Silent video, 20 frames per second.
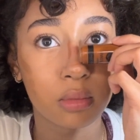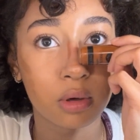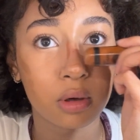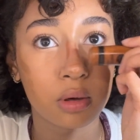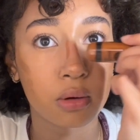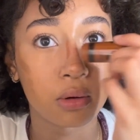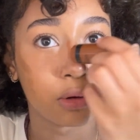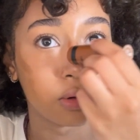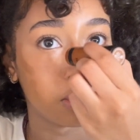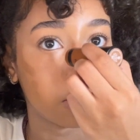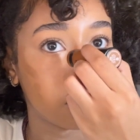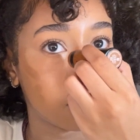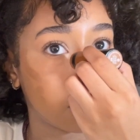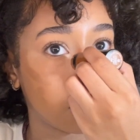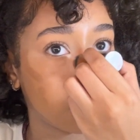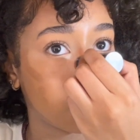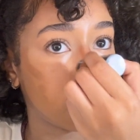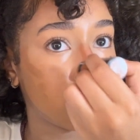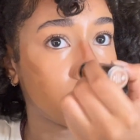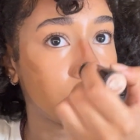contour
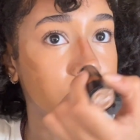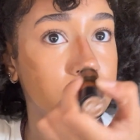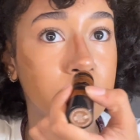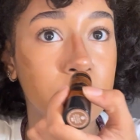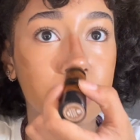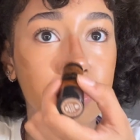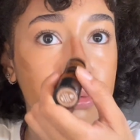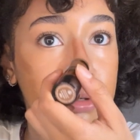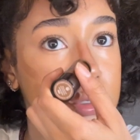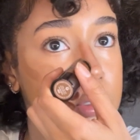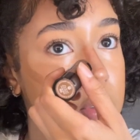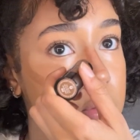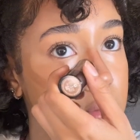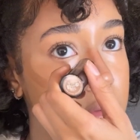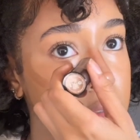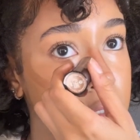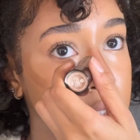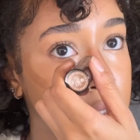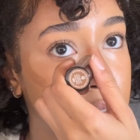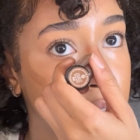stick that really was doing
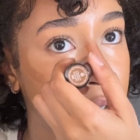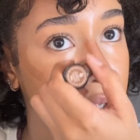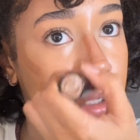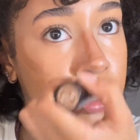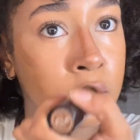this thing.